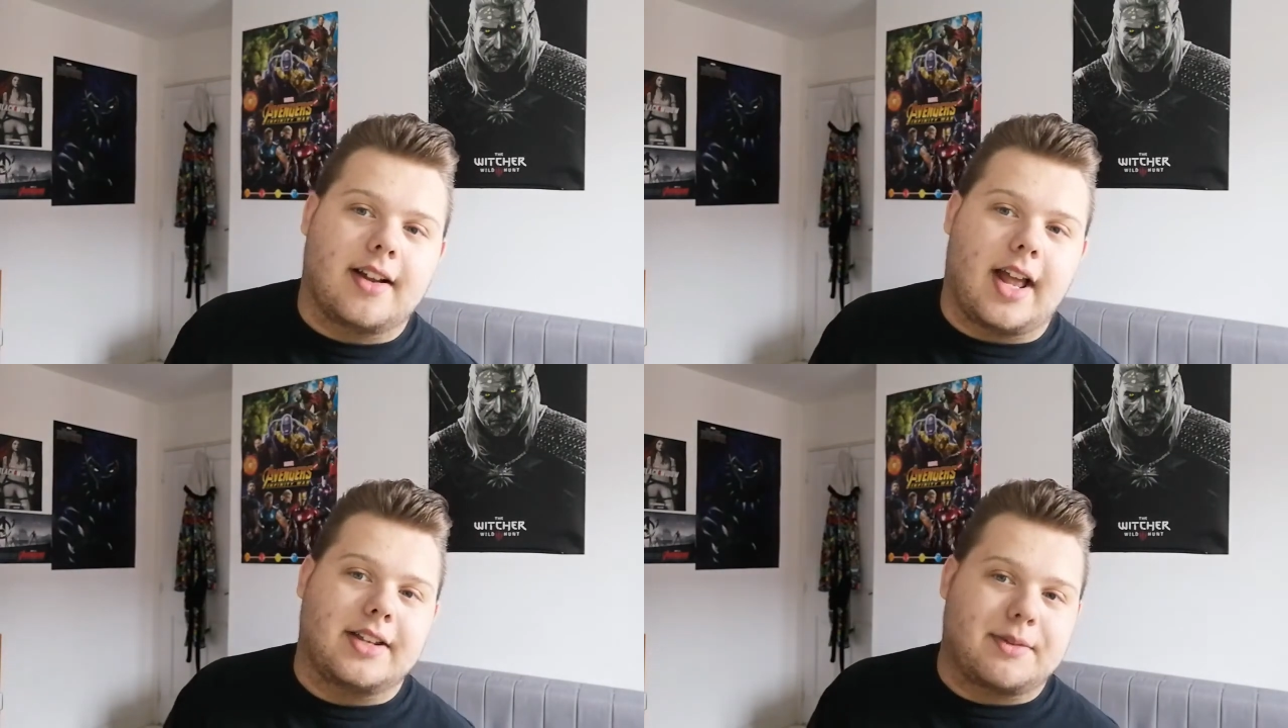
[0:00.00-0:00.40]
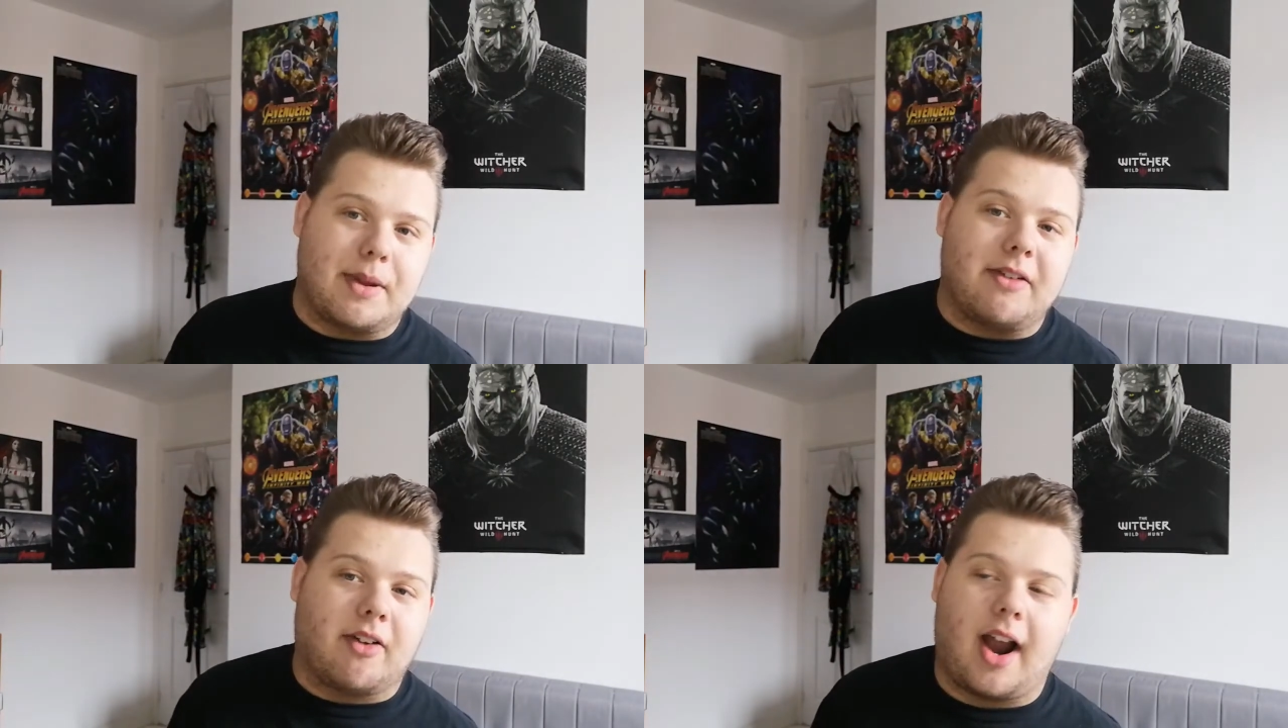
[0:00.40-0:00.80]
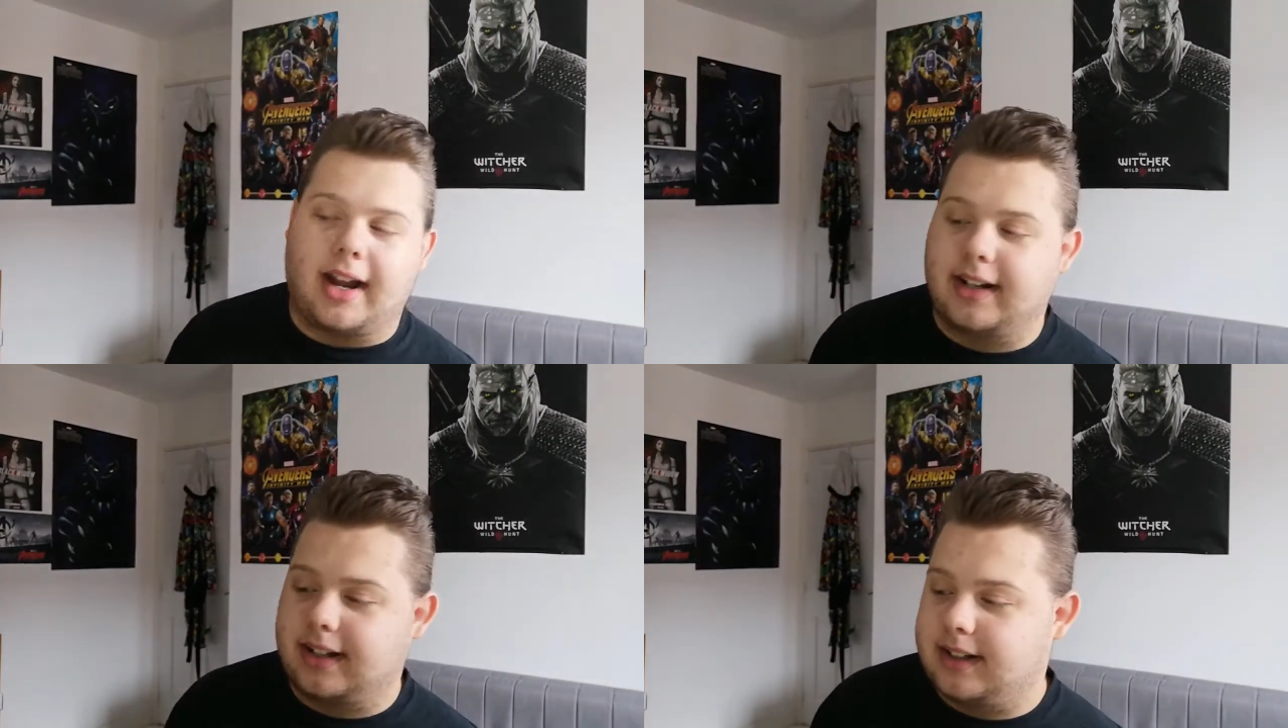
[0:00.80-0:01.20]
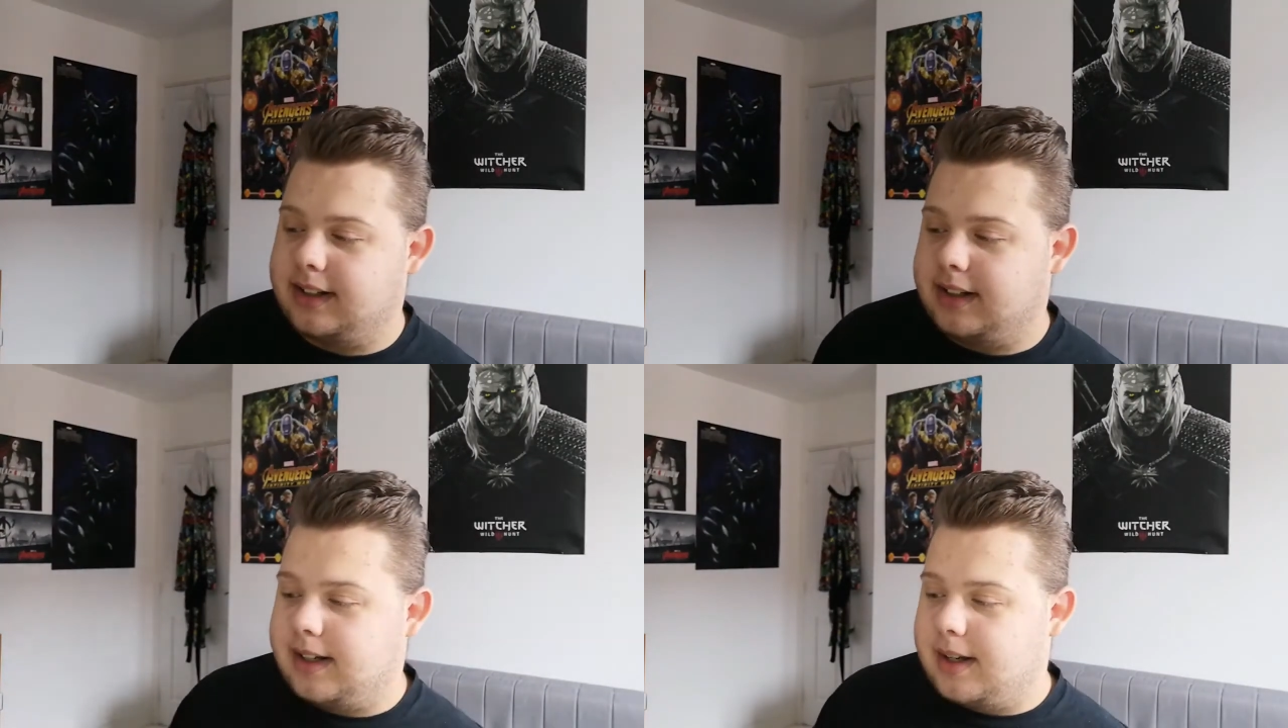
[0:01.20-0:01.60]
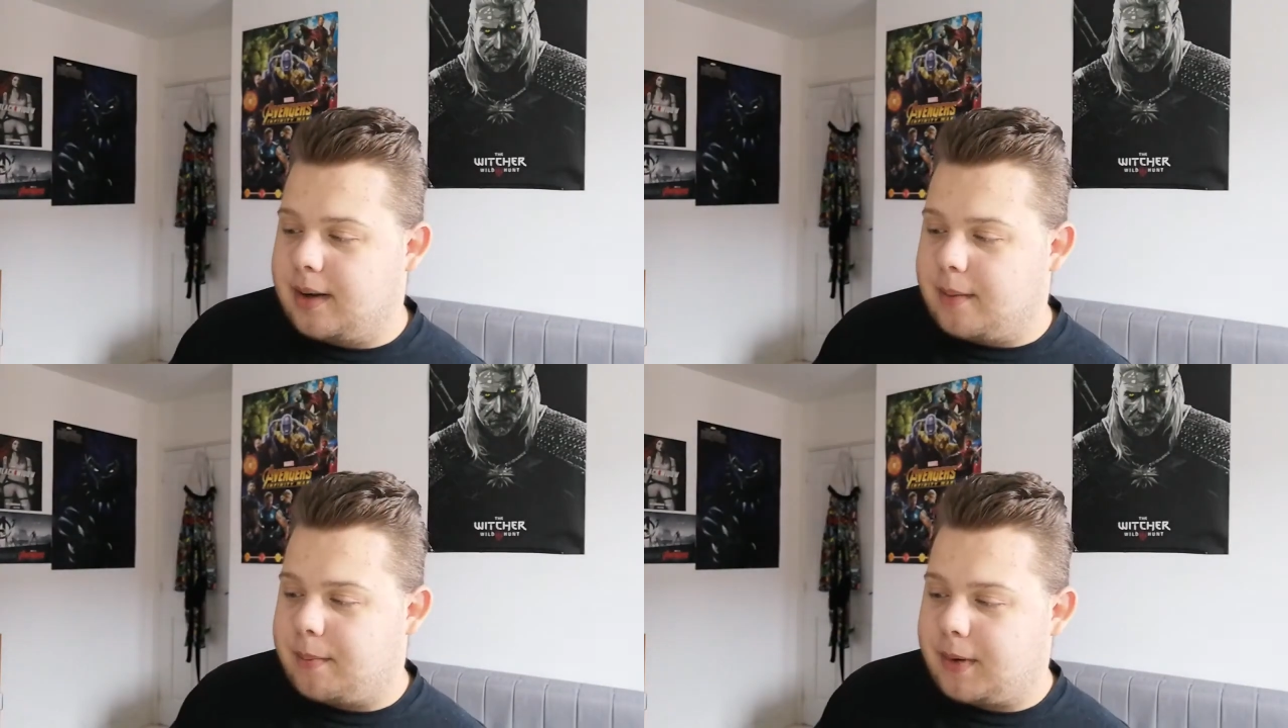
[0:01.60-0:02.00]
let's be frank.
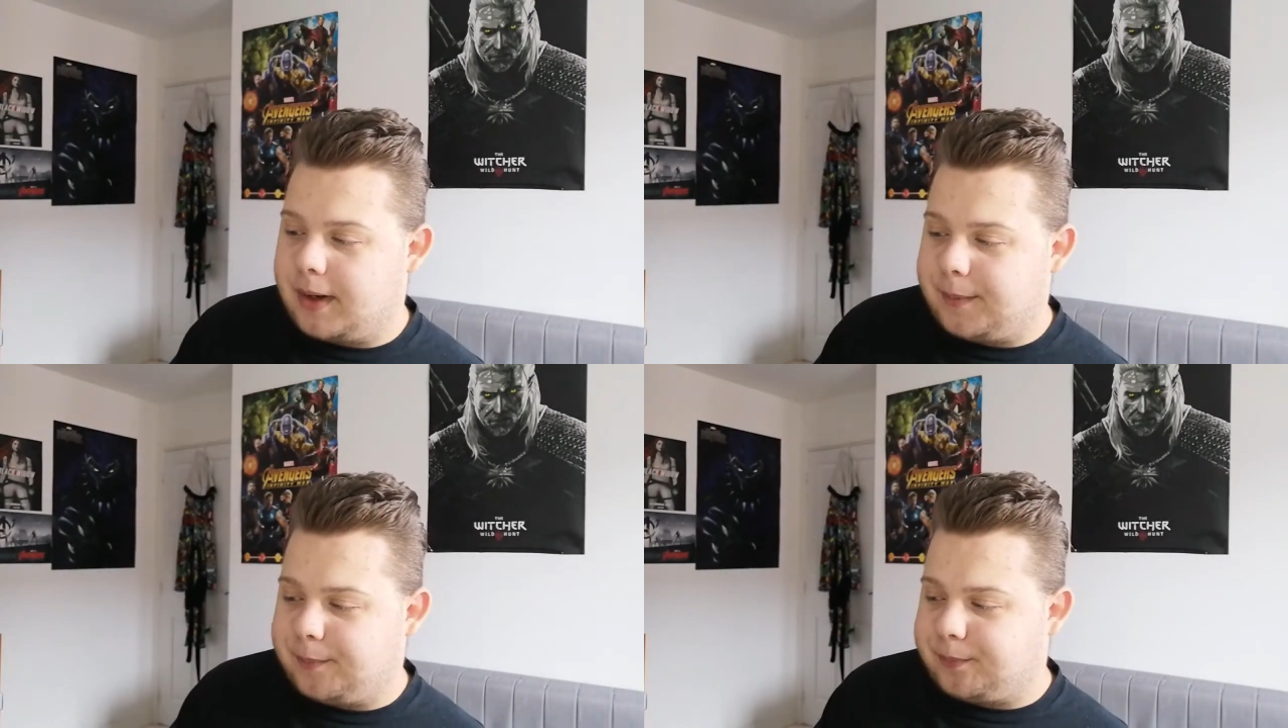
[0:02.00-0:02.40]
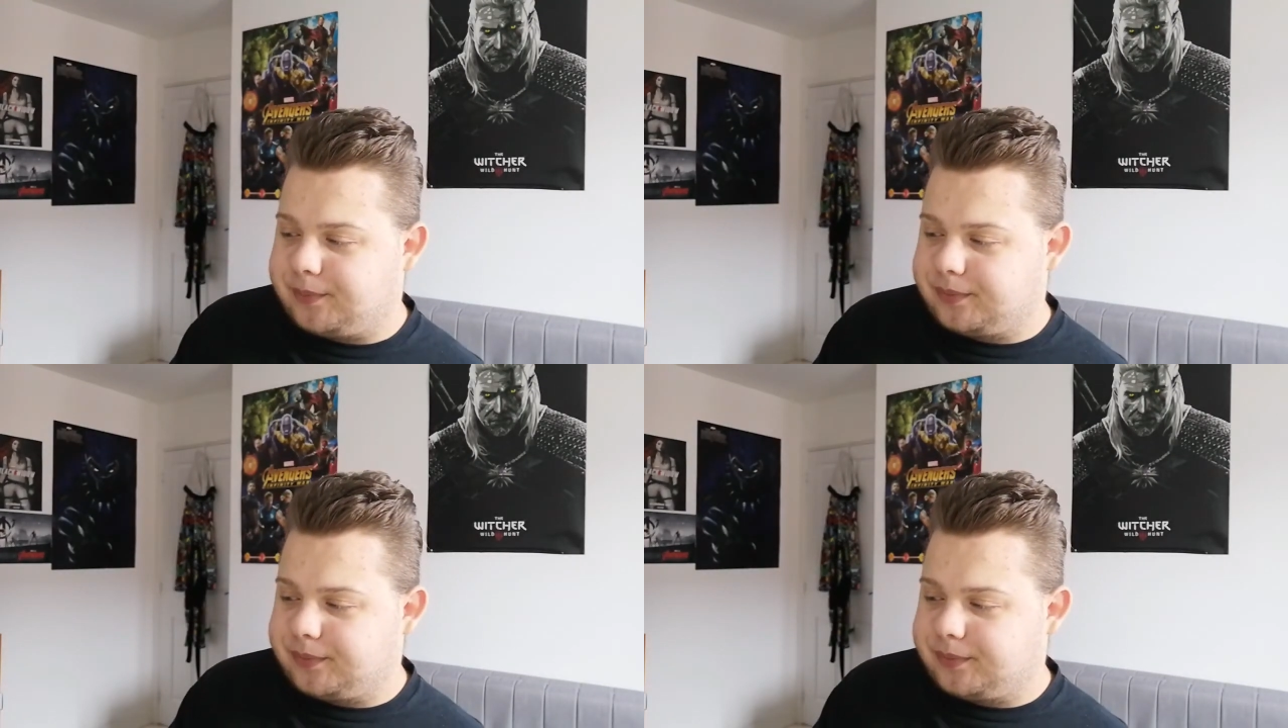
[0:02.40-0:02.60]
But